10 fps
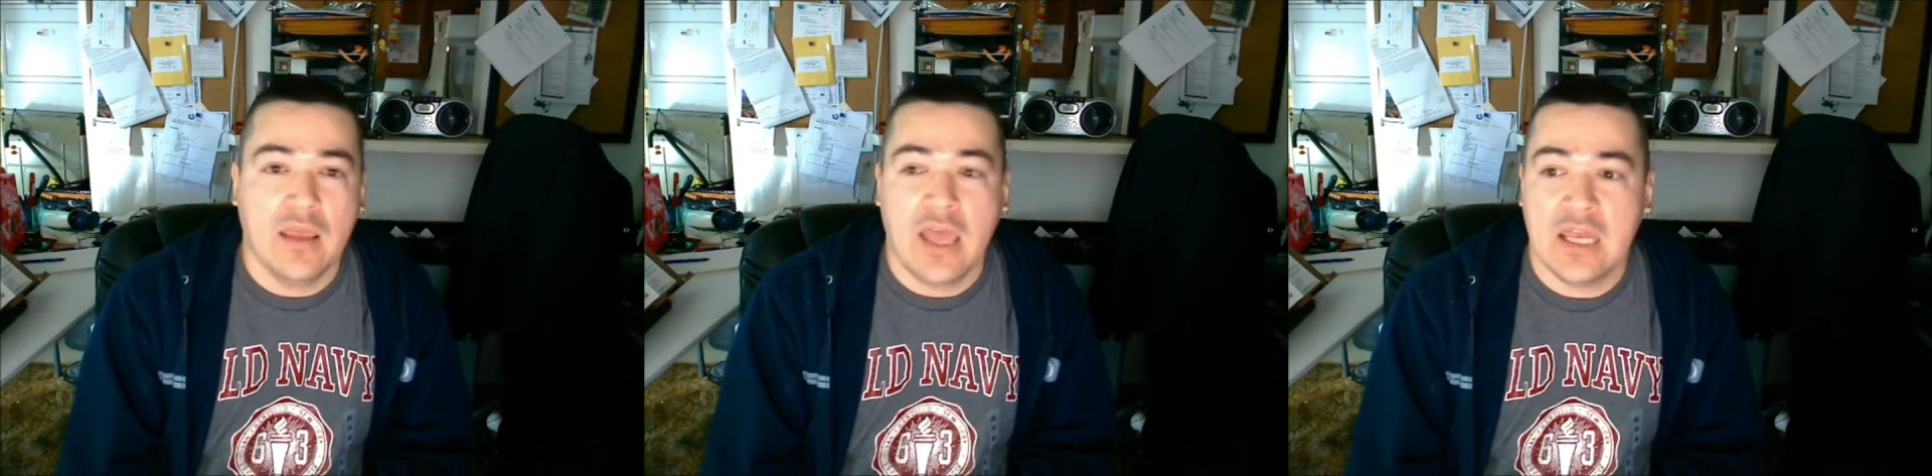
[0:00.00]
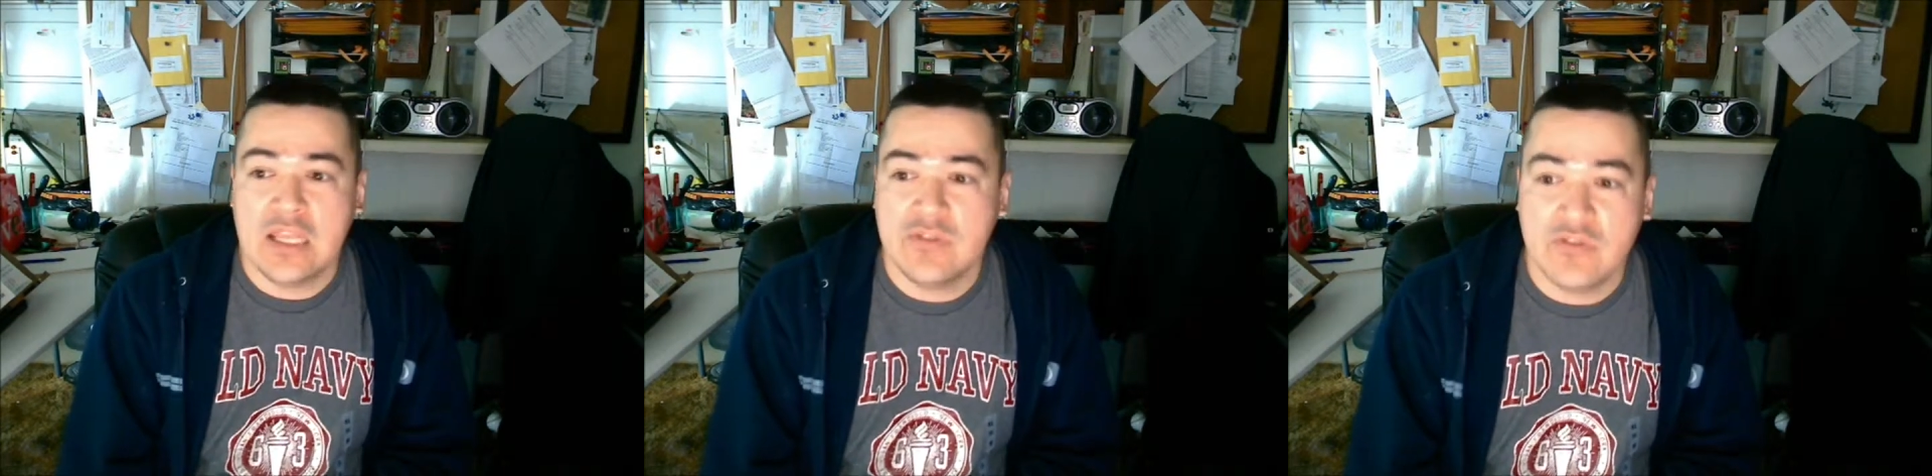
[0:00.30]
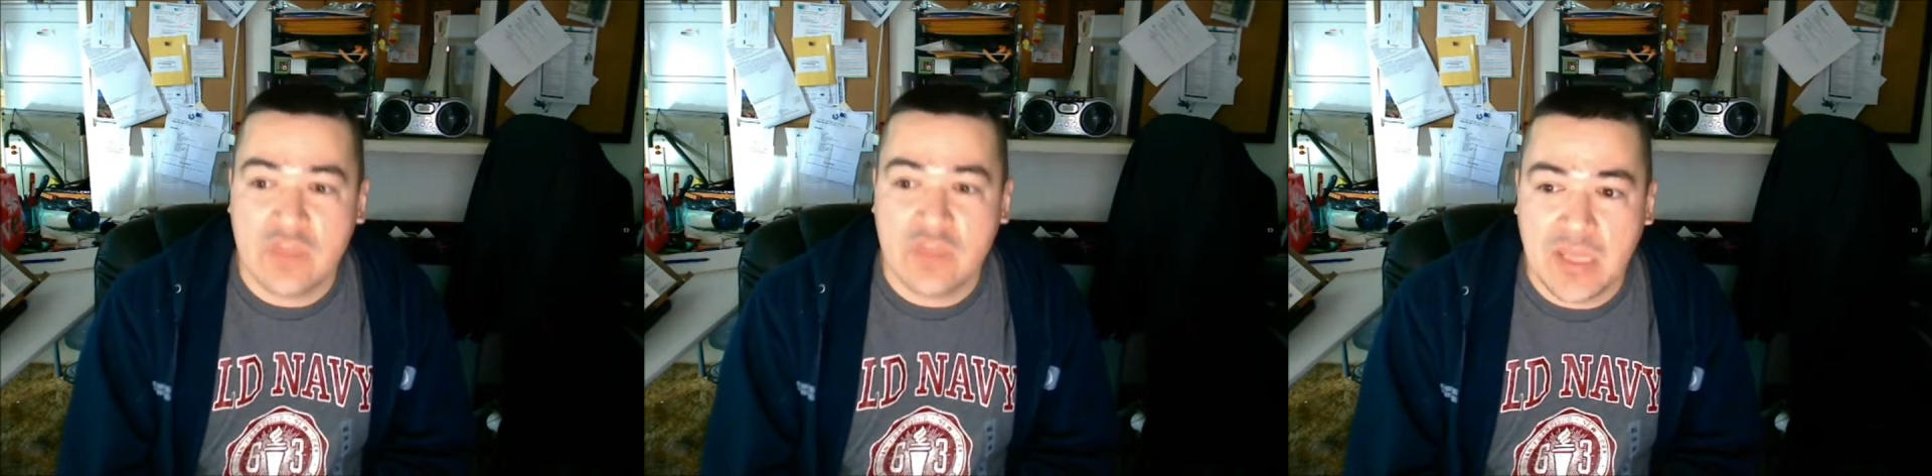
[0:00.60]
And even
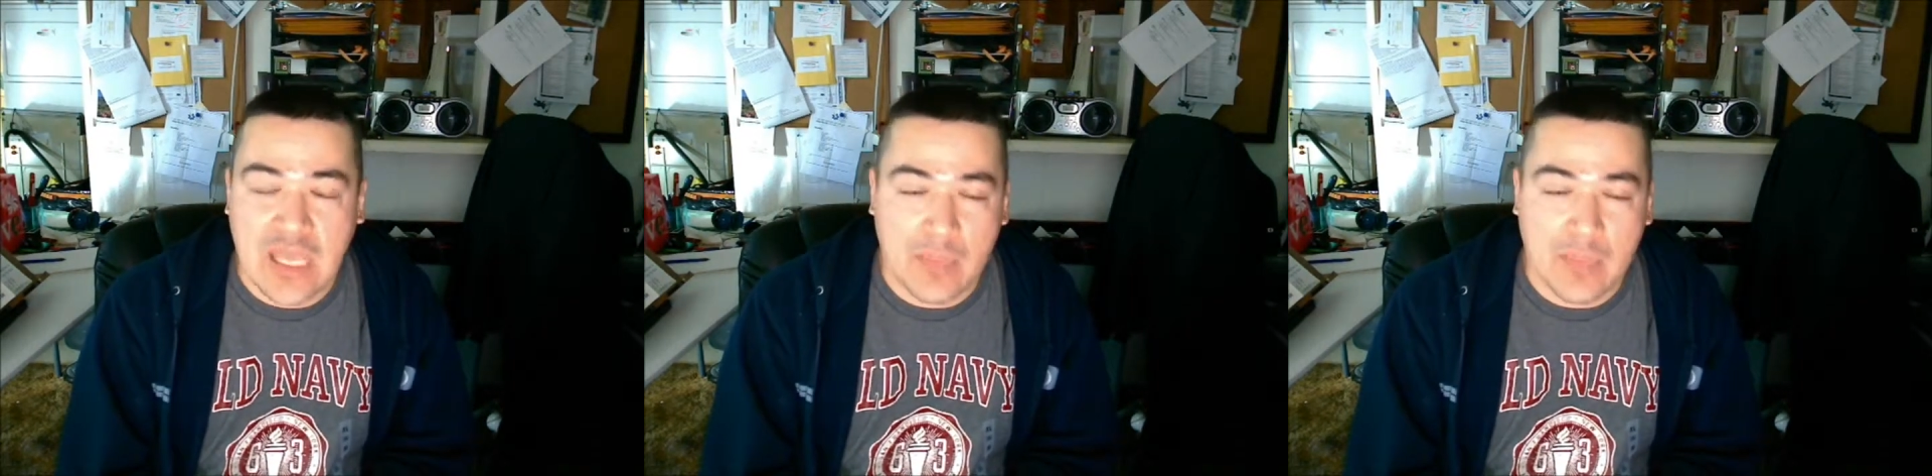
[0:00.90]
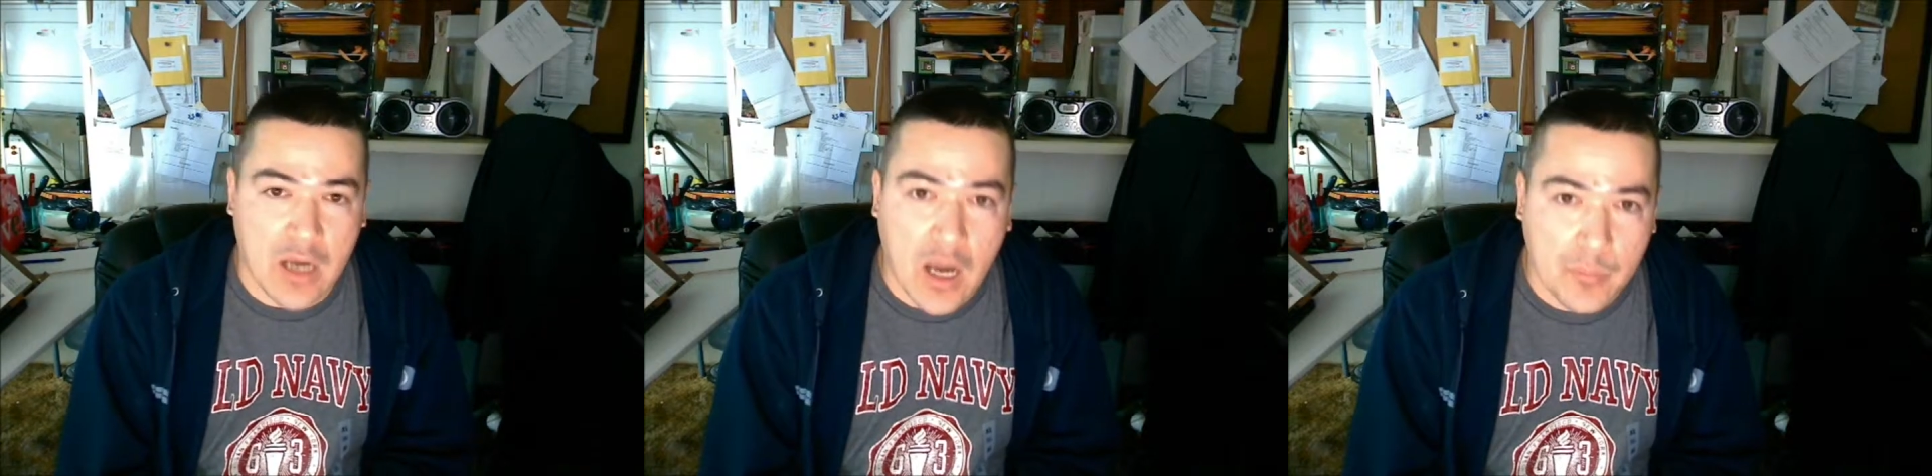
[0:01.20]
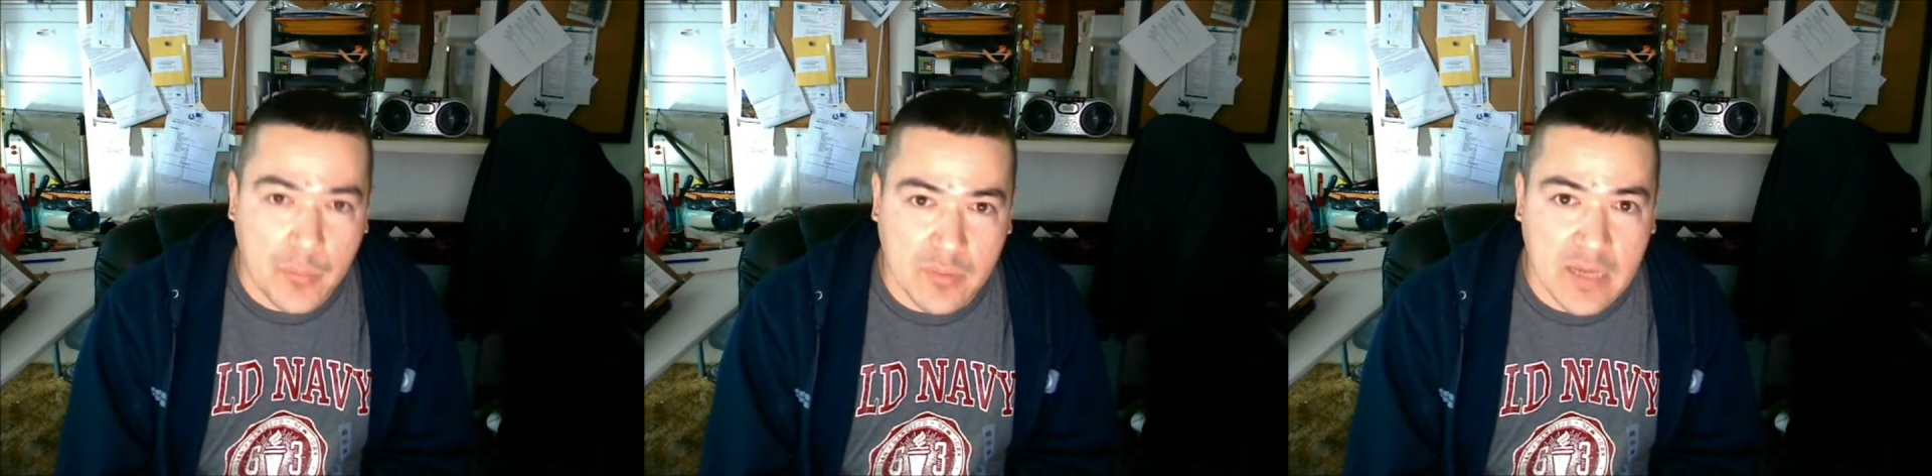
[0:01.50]
if they became
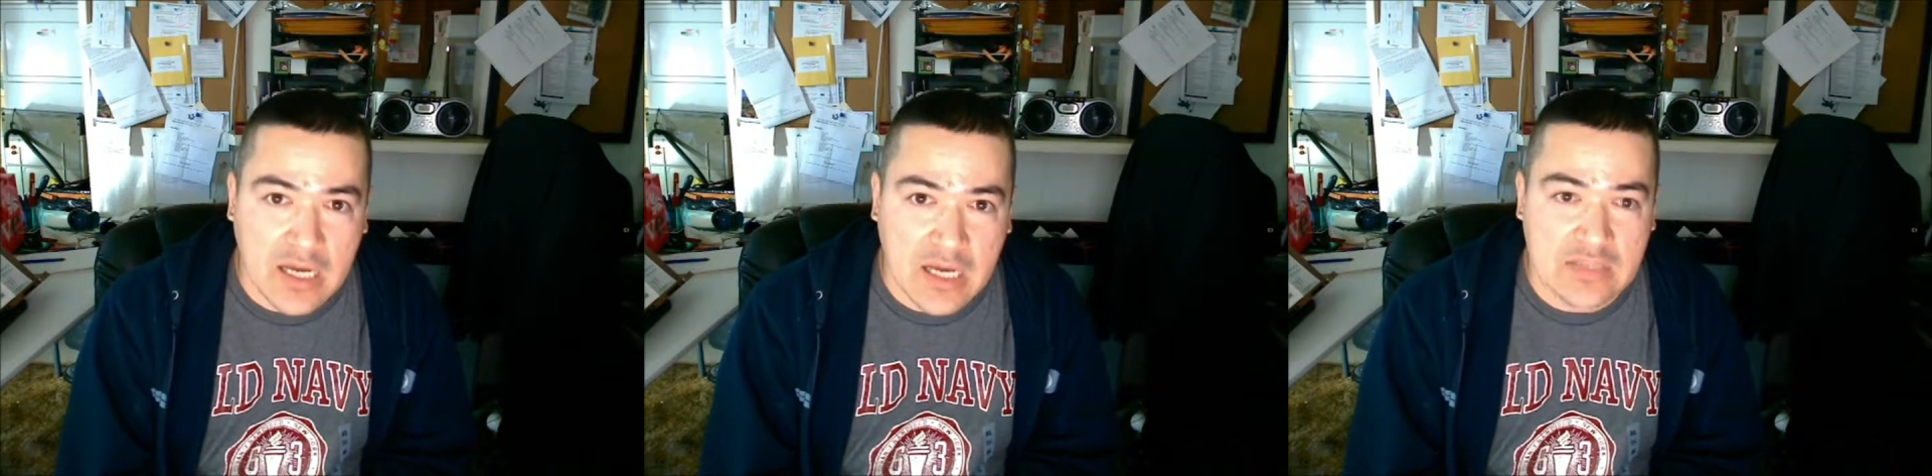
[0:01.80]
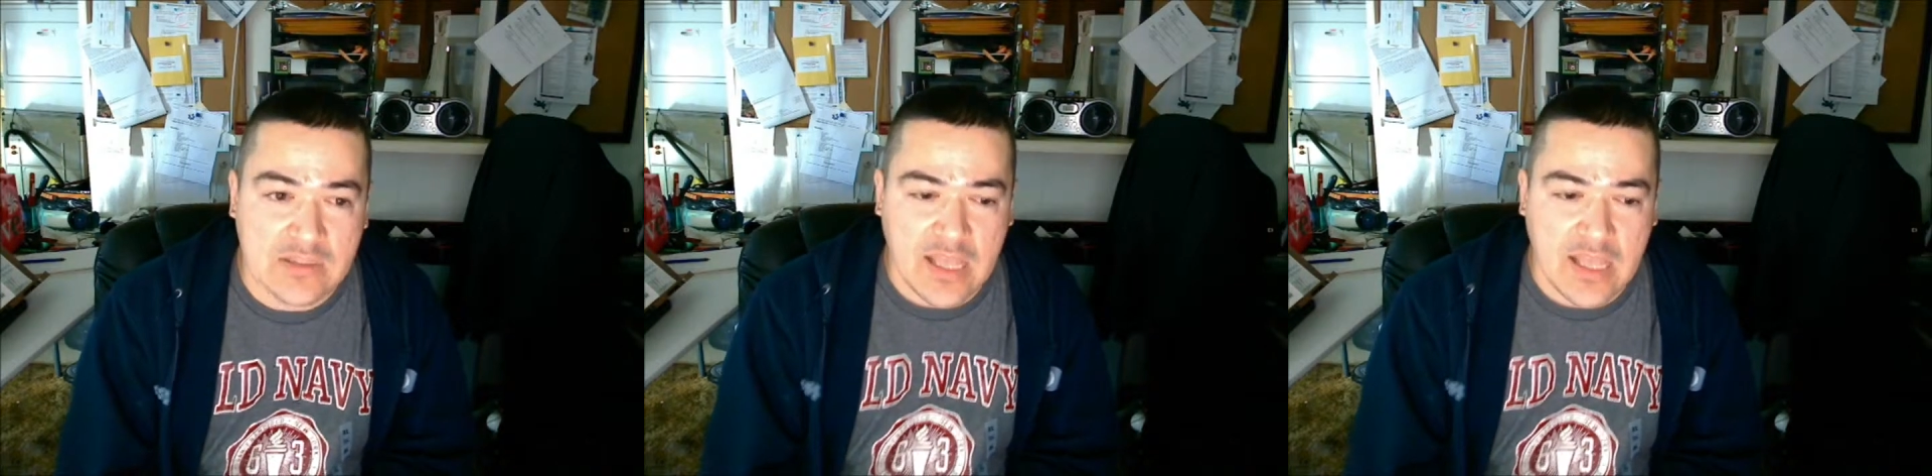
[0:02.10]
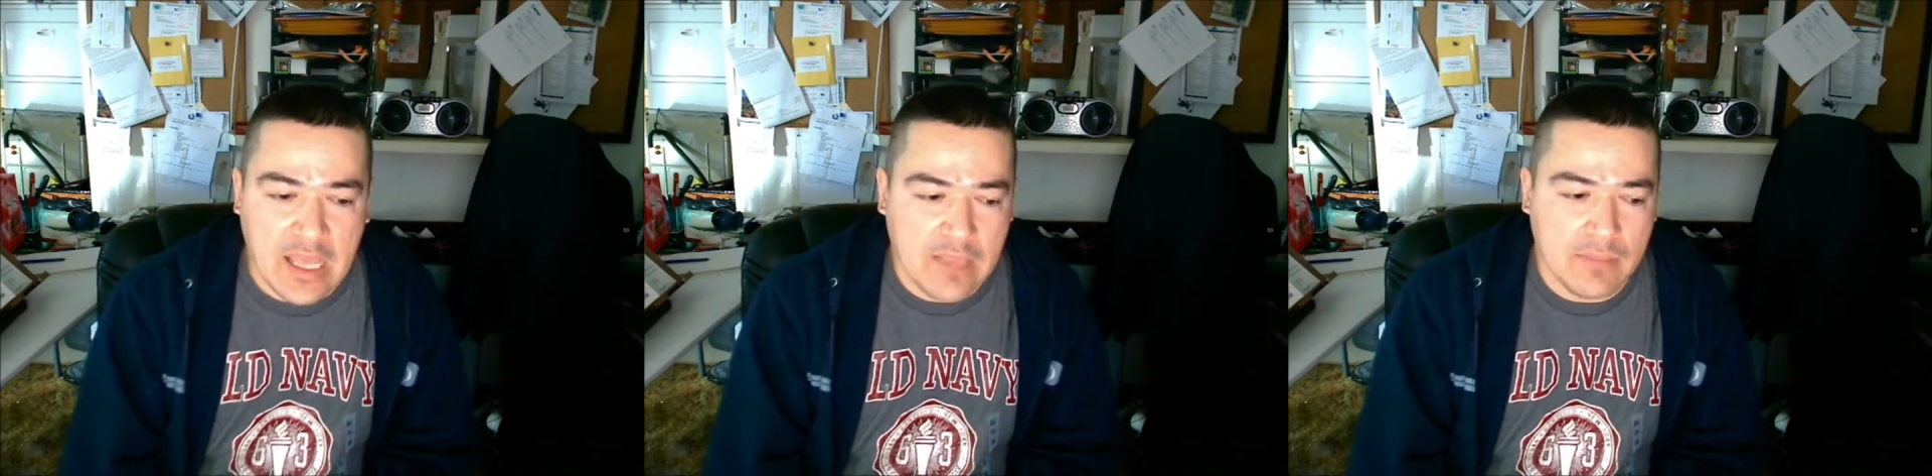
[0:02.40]
compromised
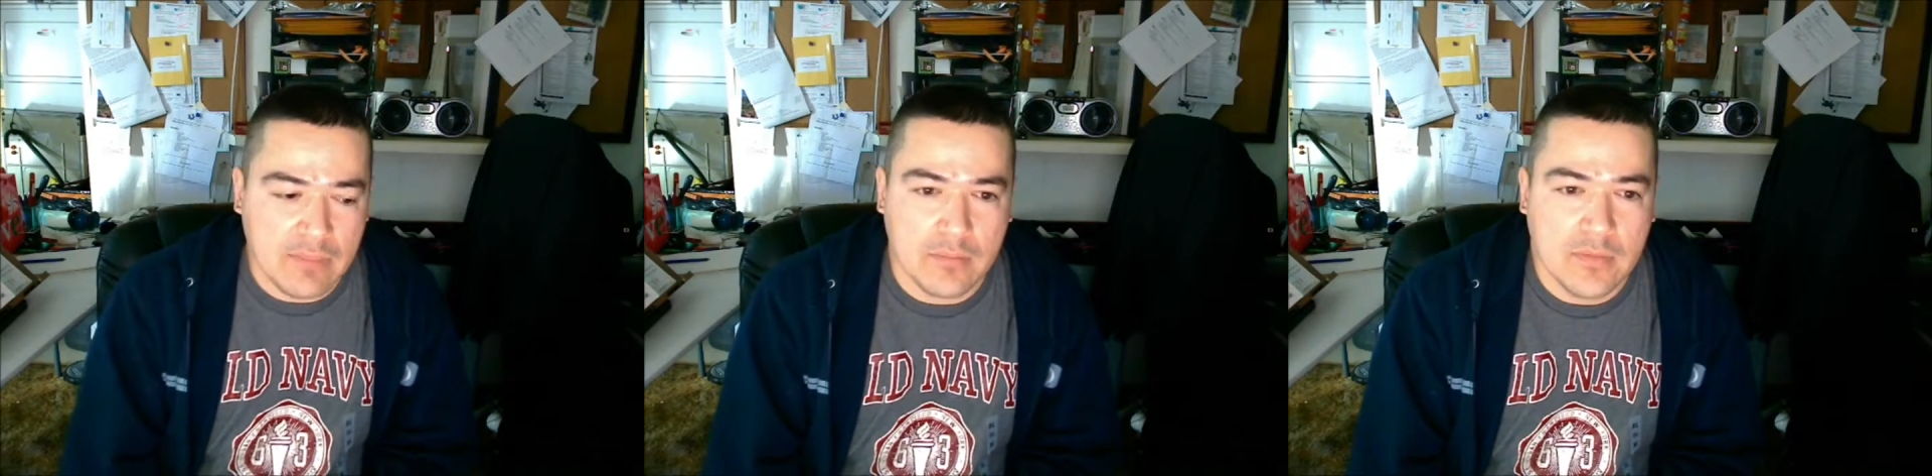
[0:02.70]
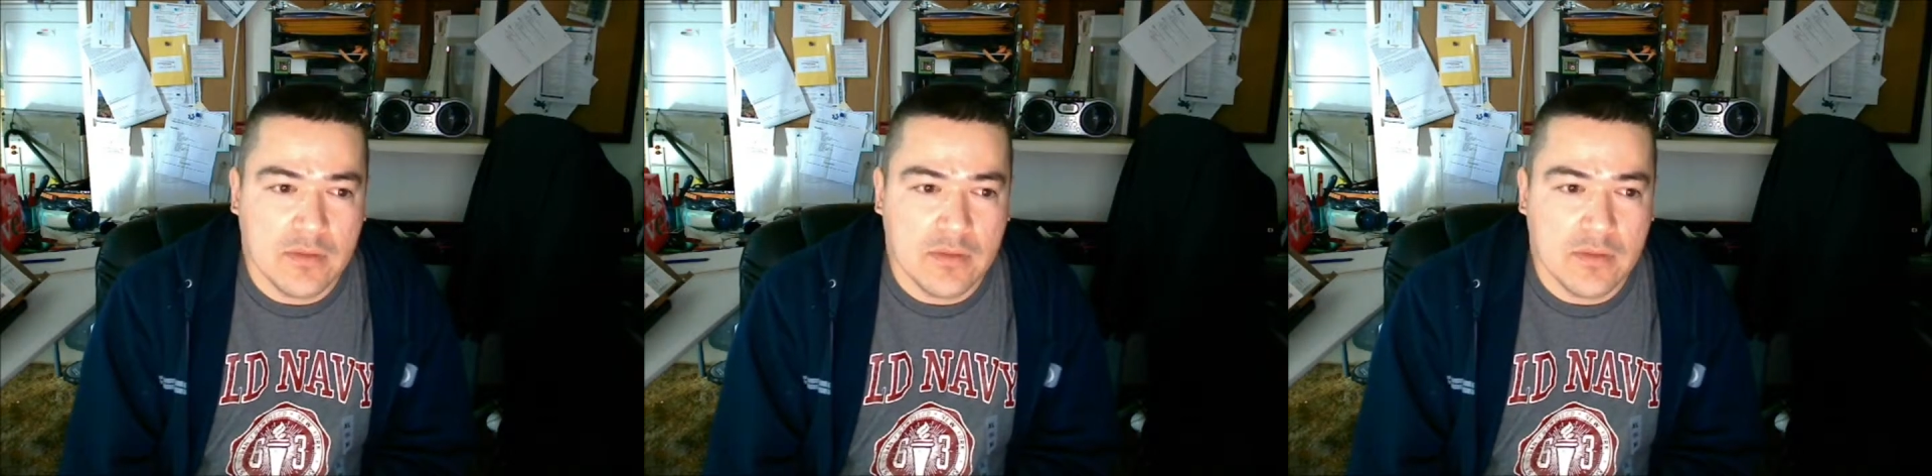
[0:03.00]
and